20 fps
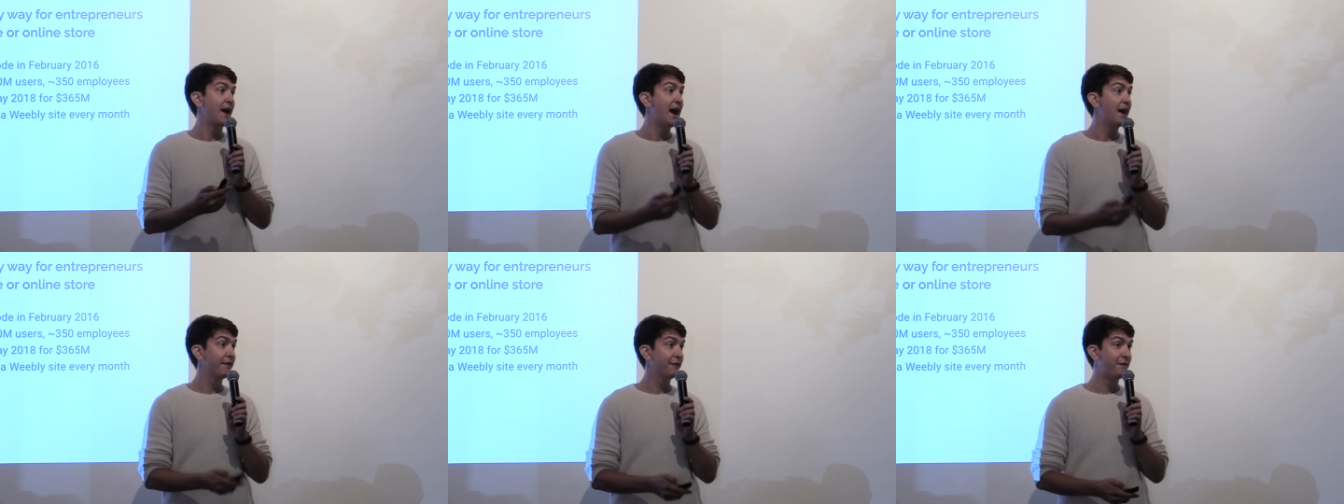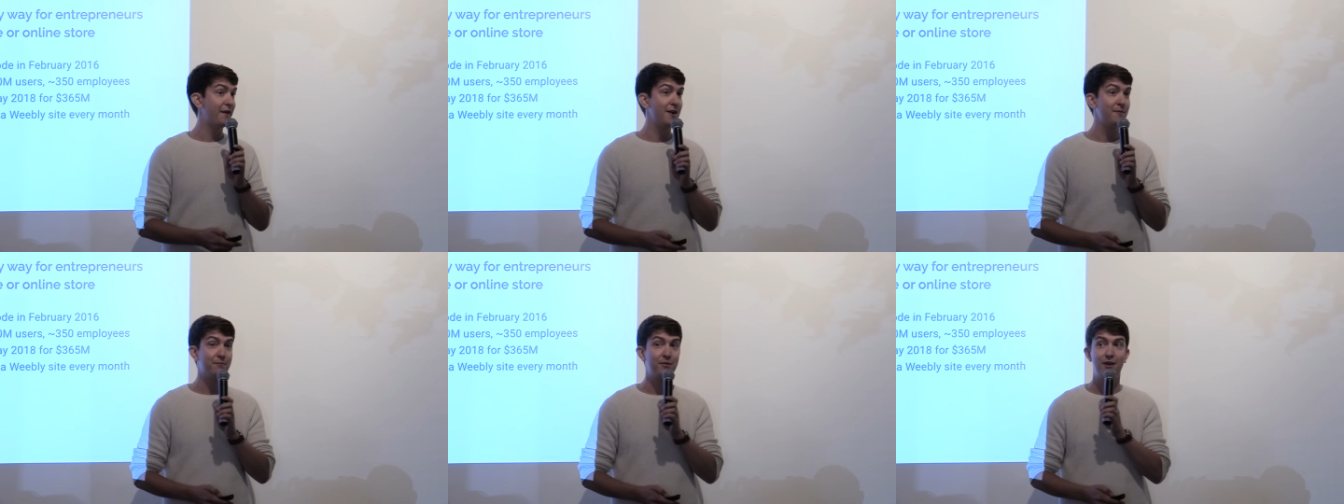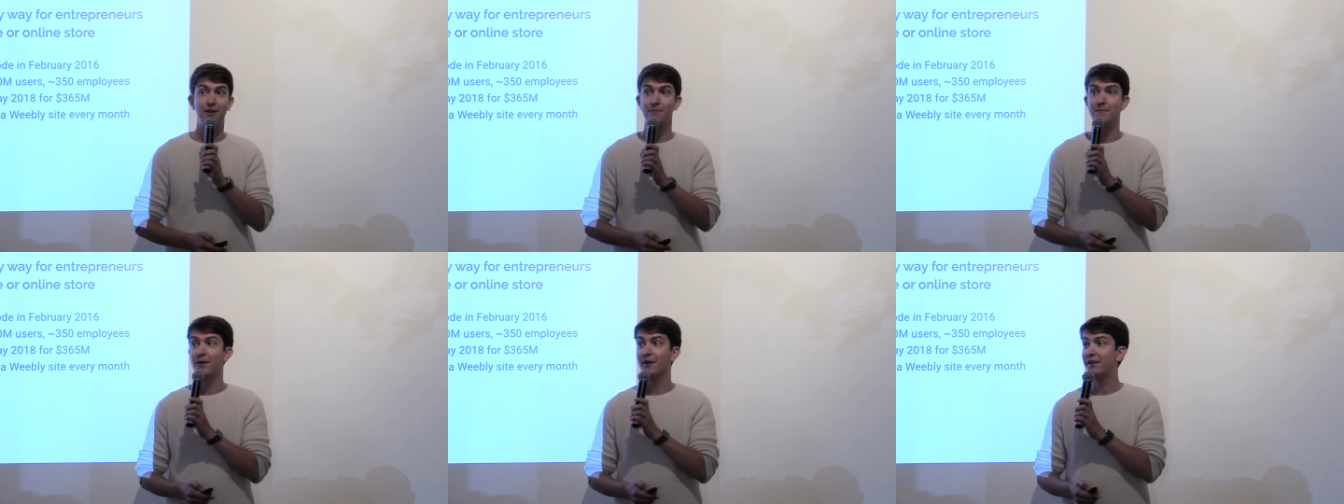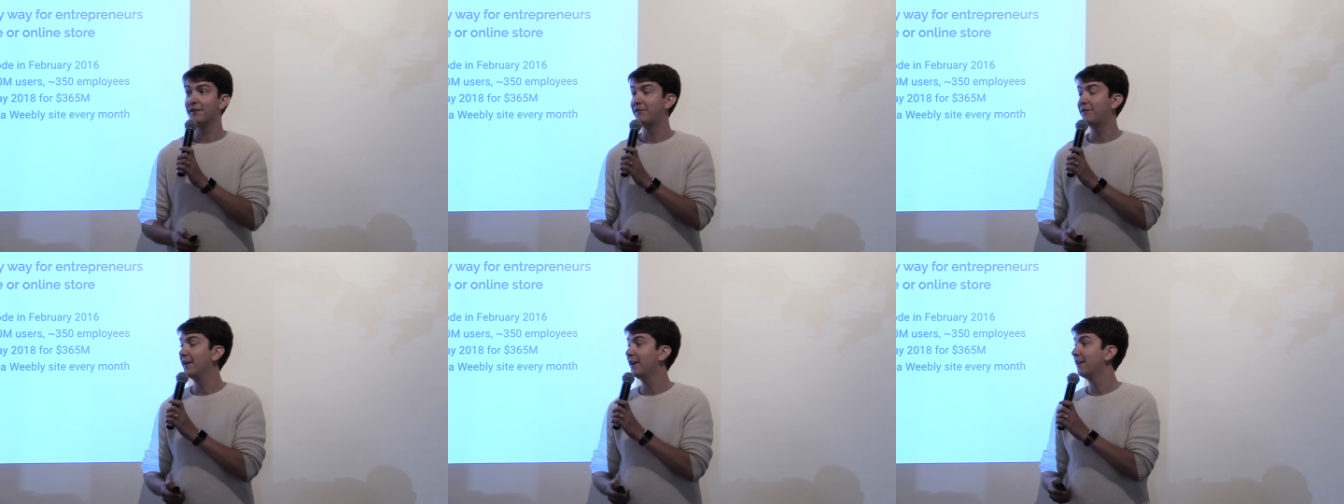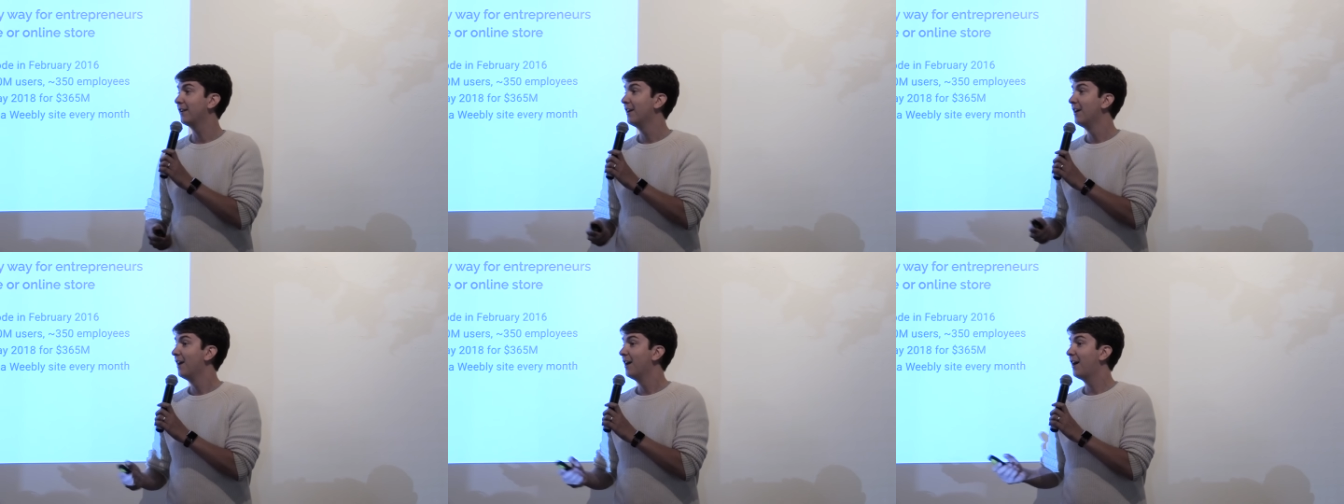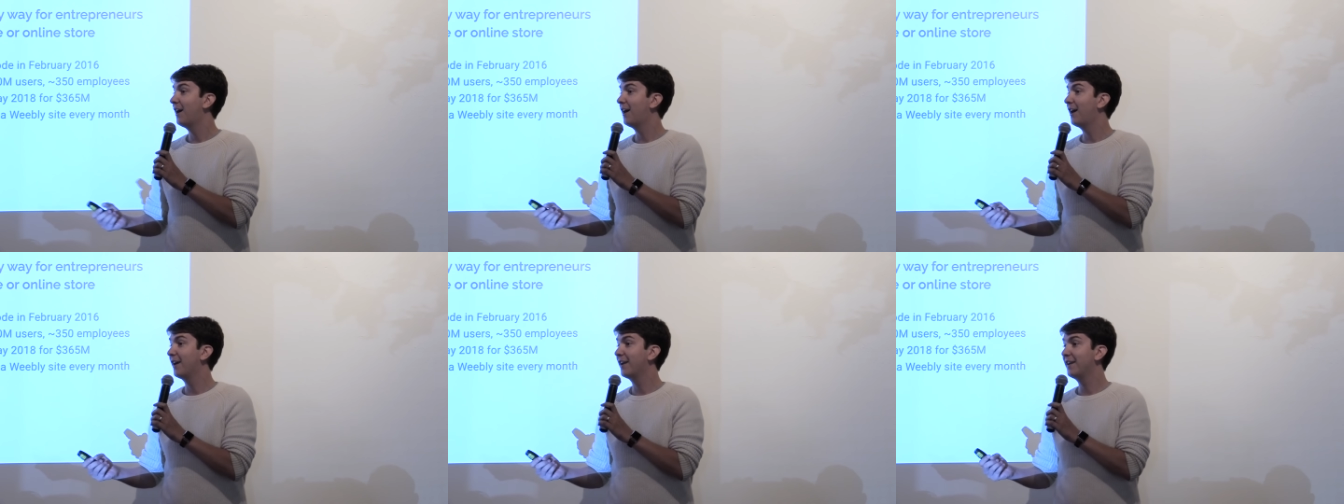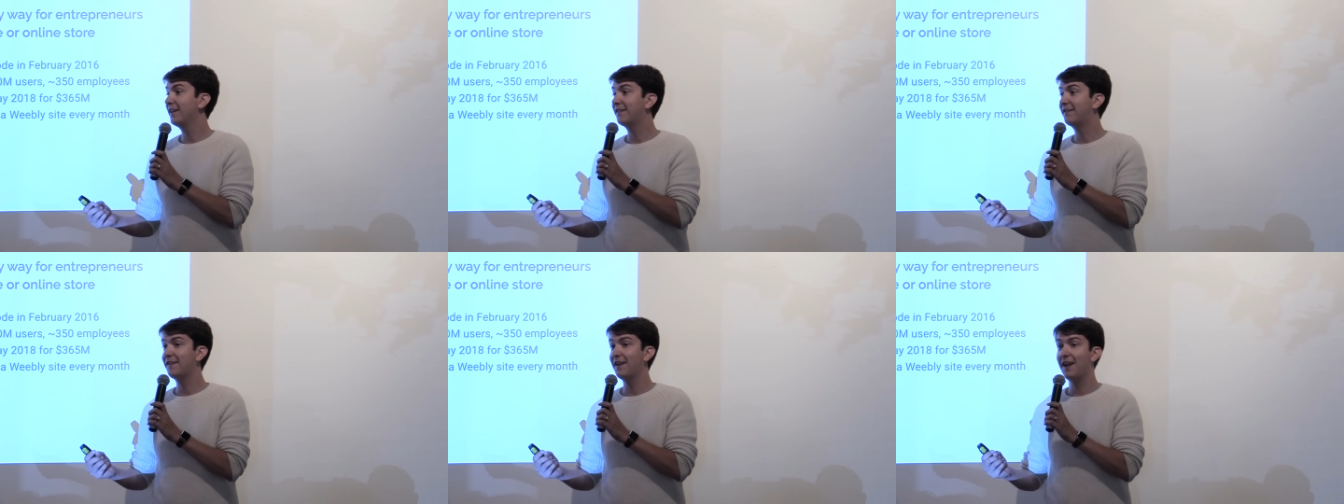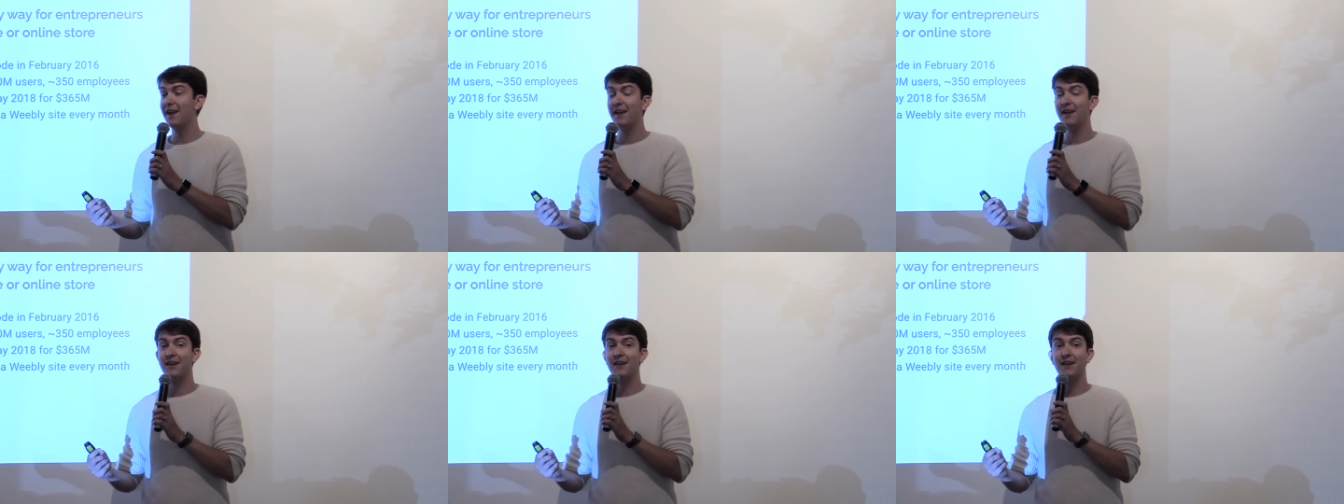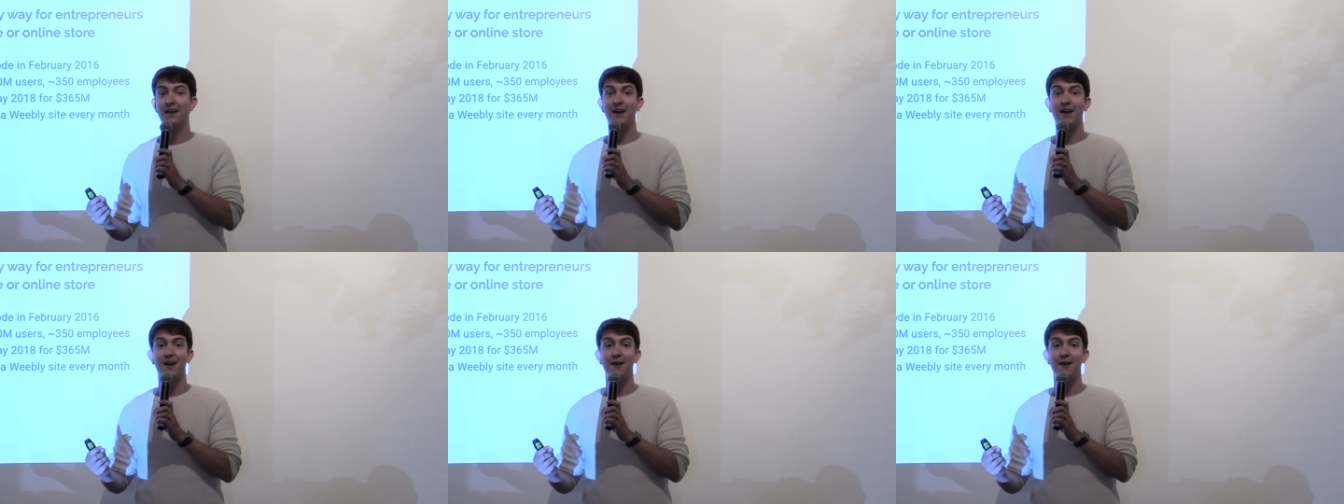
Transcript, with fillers: how to find product market fit. It's a,